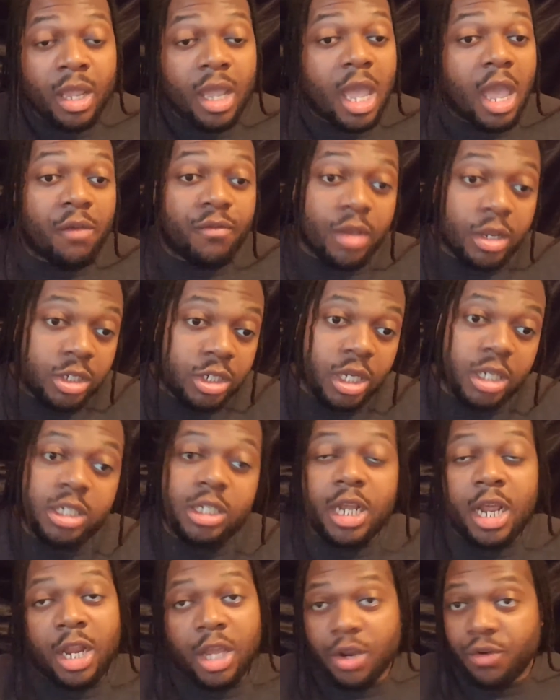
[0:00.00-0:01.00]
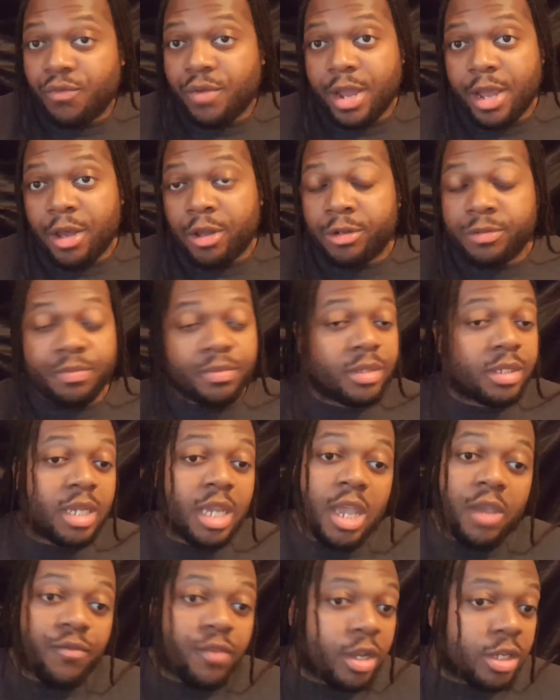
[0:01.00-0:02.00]
If you're just dating around,
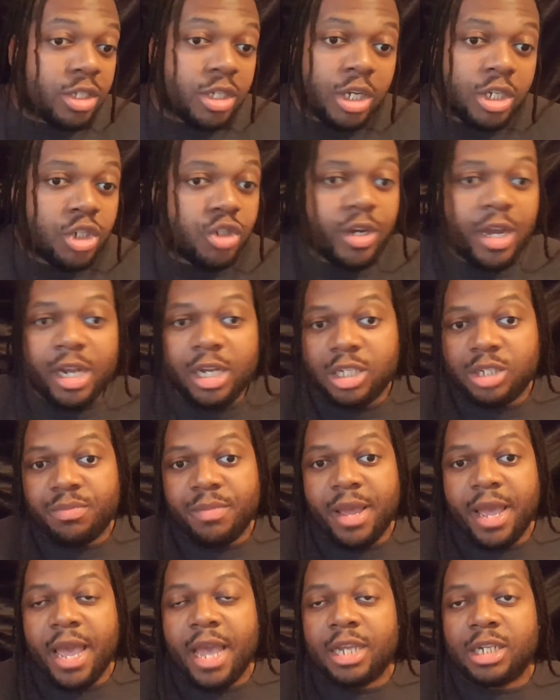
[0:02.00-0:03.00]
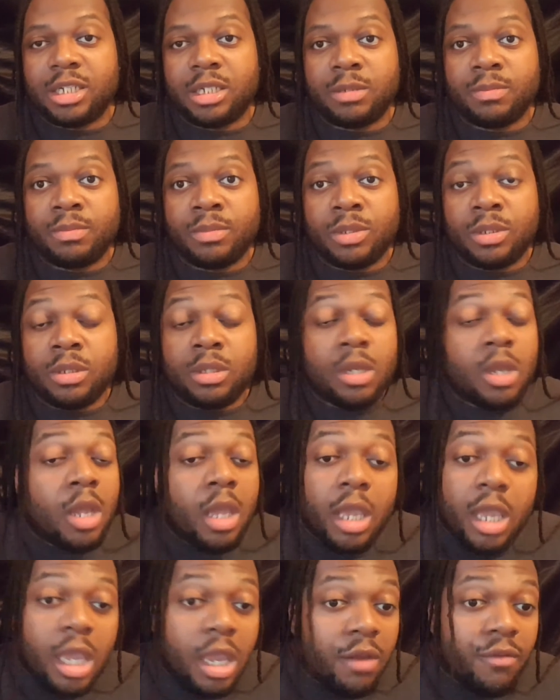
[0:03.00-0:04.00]
if you're just trying to smash,
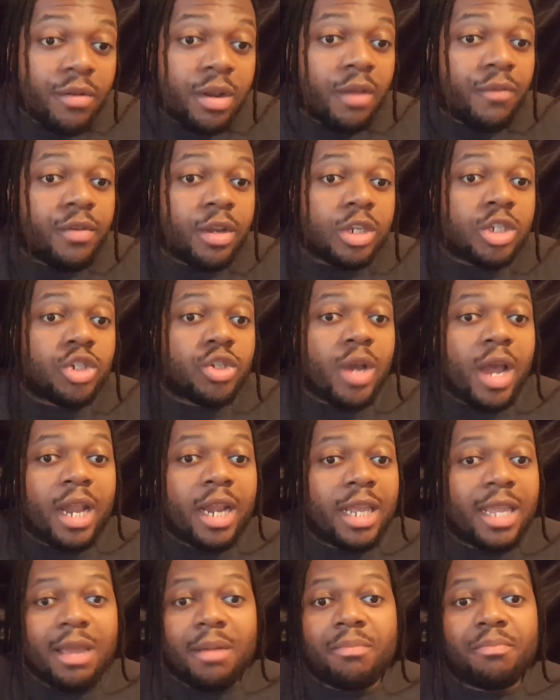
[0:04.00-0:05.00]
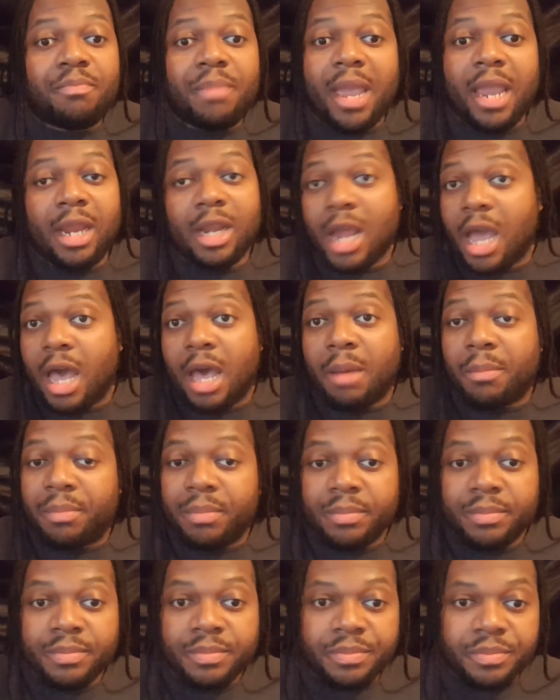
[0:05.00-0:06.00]
even if you're trying to get bait up,
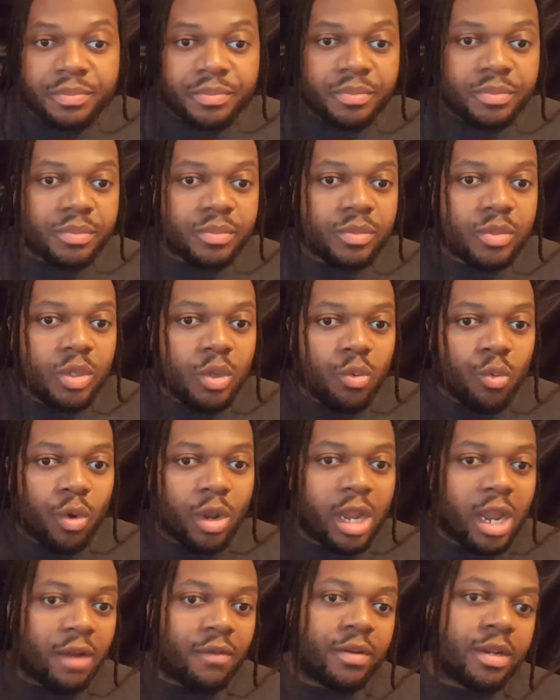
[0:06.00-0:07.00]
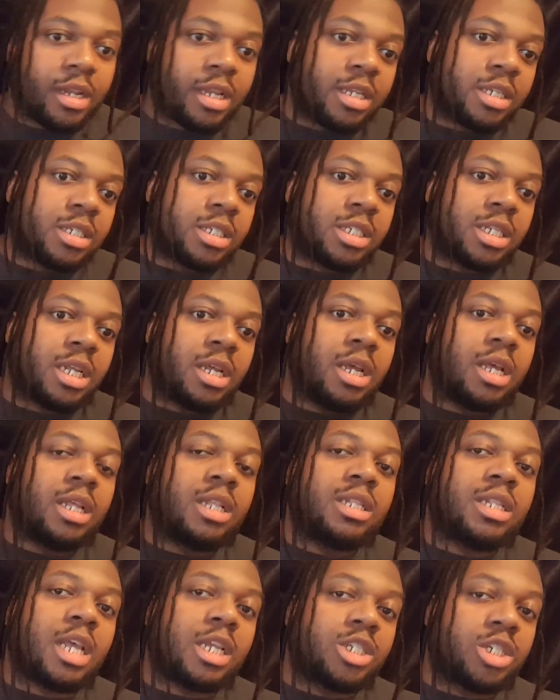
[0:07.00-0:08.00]
whatever it is
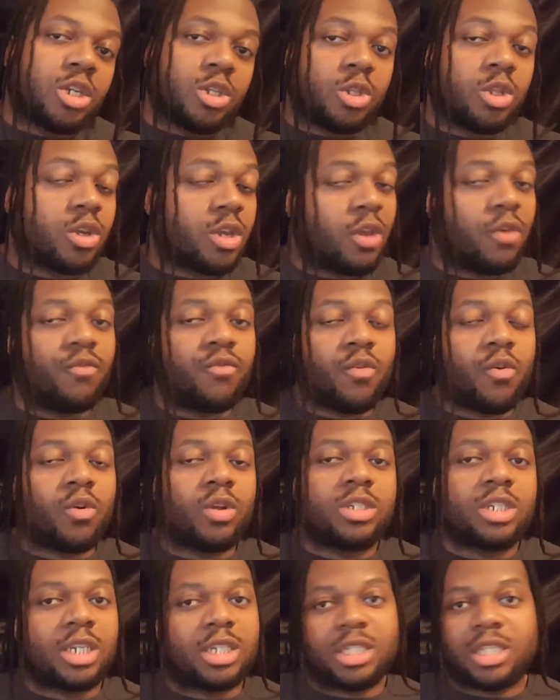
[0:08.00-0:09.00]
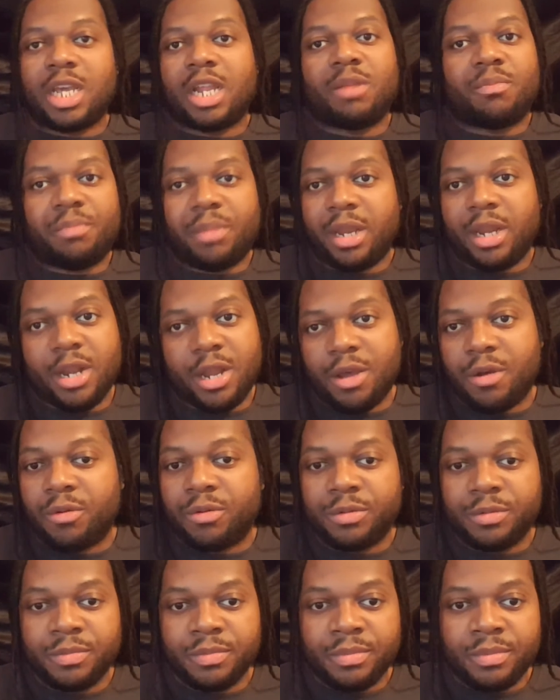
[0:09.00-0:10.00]
that you're looking for, just let it be known.
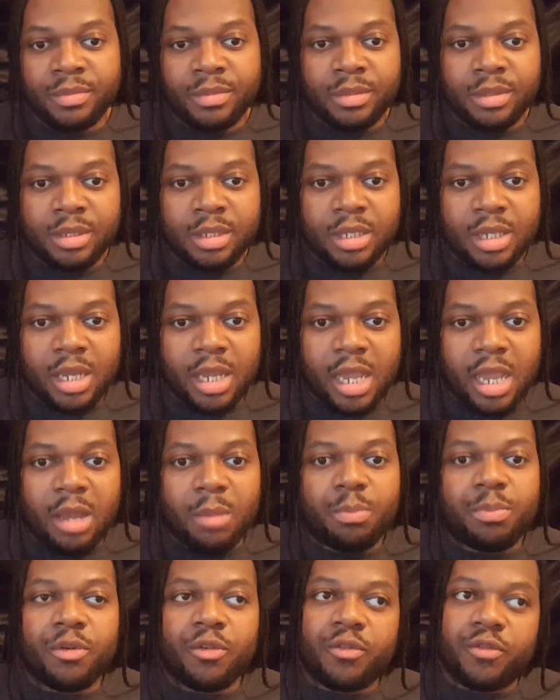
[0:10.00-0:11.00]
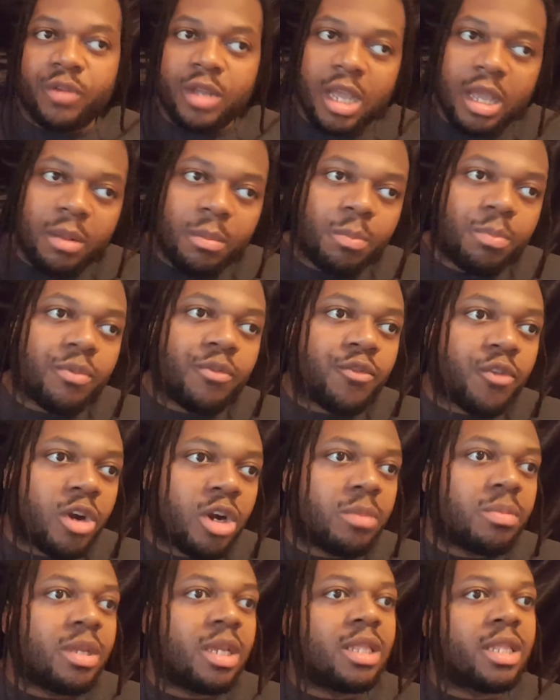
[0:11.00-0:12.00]
And
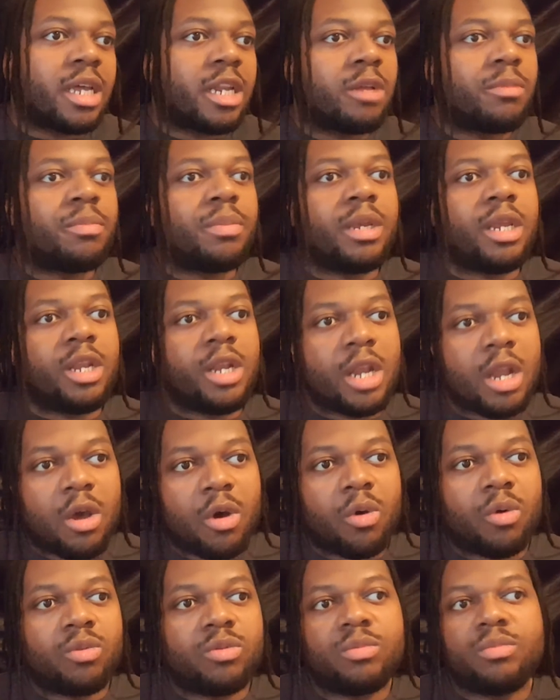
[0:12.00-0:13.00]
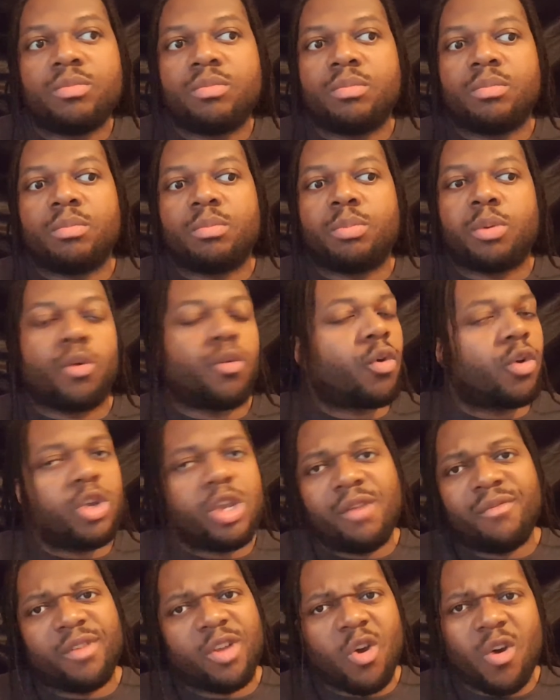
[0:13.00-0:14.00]
preferably let it be known before you
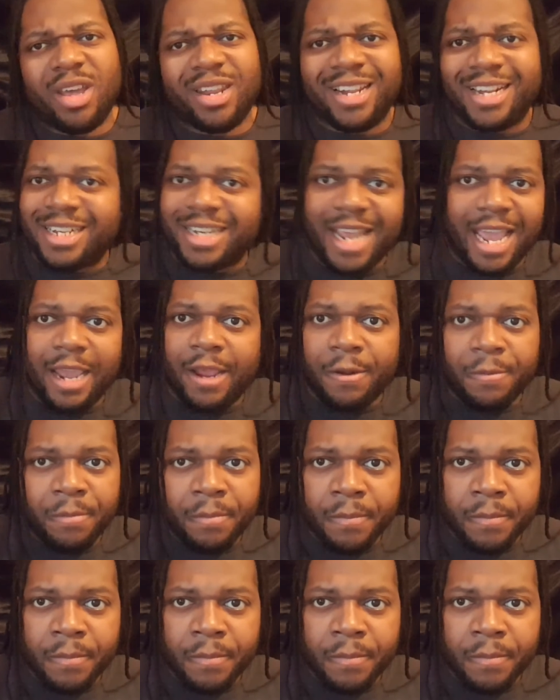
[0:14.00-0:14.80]
even go on a date.